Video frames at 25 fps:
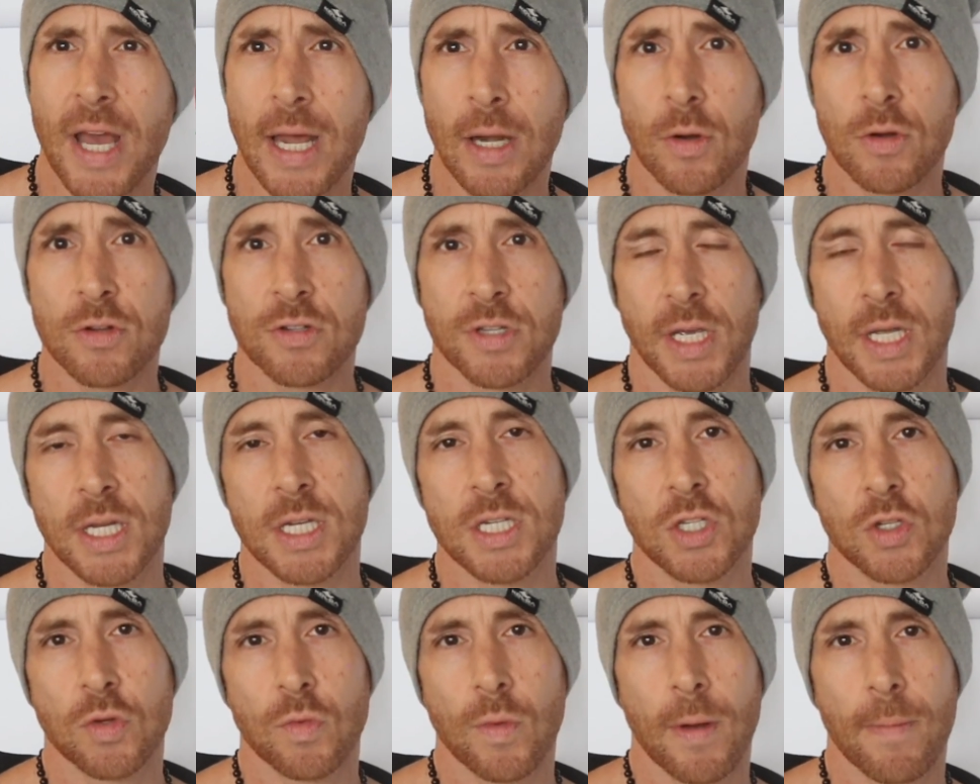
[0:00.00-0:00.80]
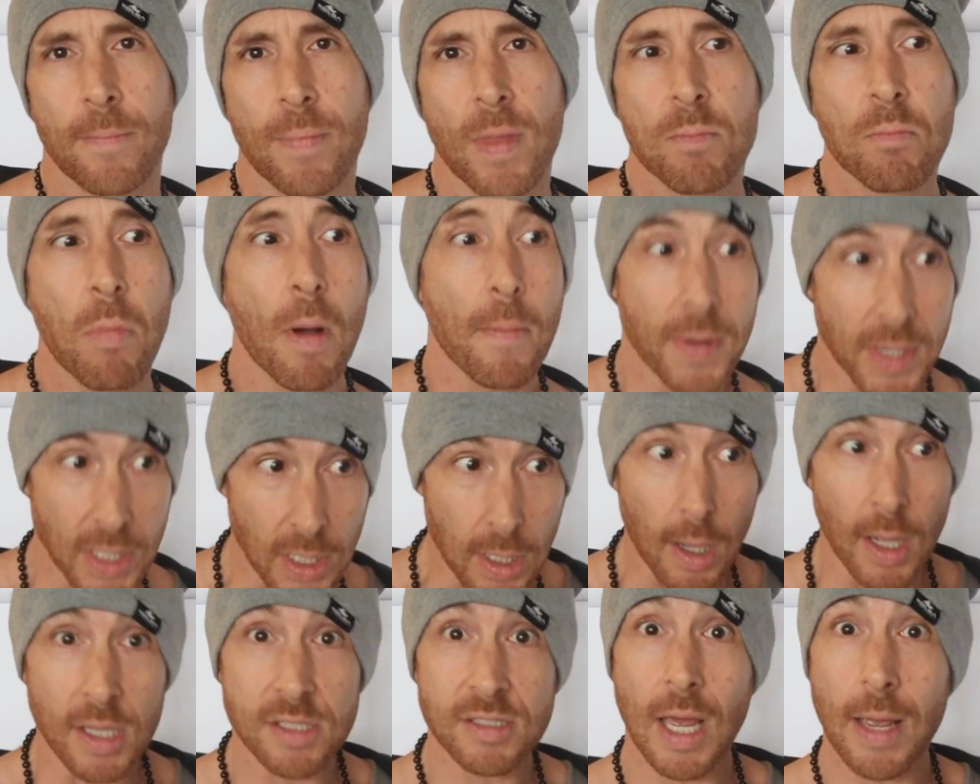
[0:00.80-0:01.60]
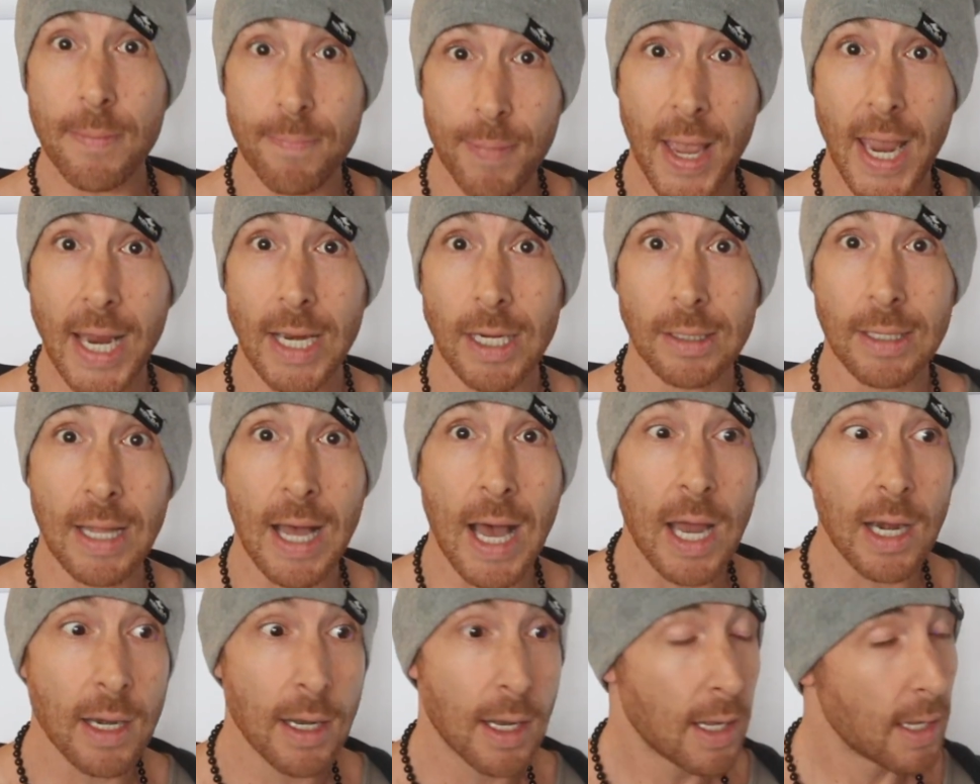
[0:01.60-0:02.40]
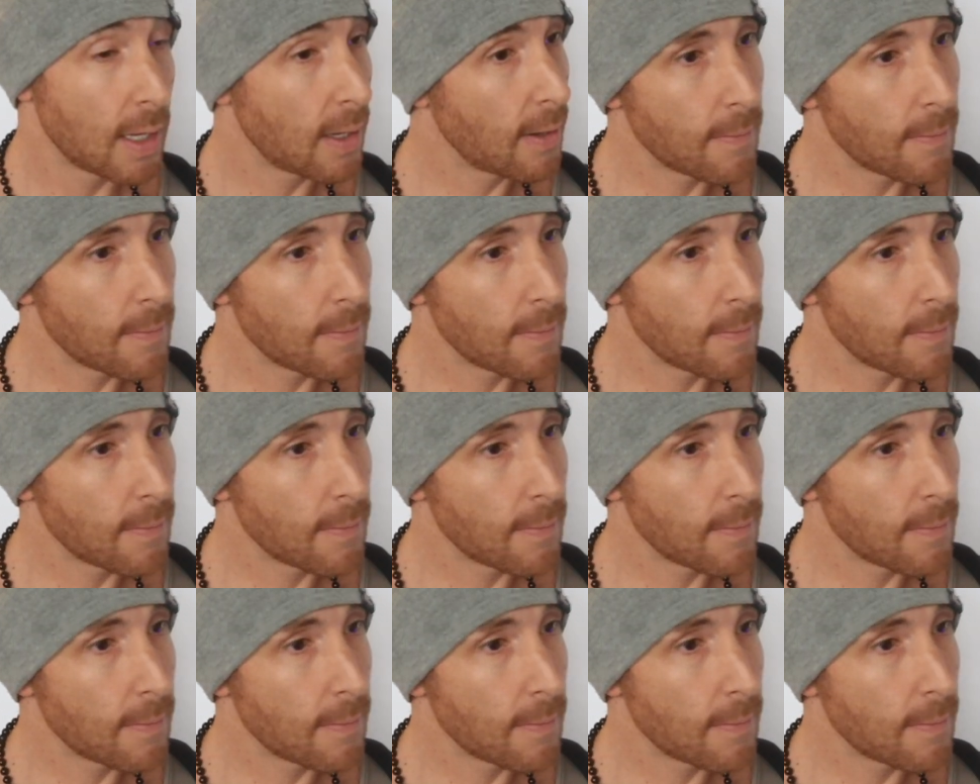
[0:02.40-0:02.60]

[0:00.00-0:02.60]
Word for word: energy into it. But because I paid a lot,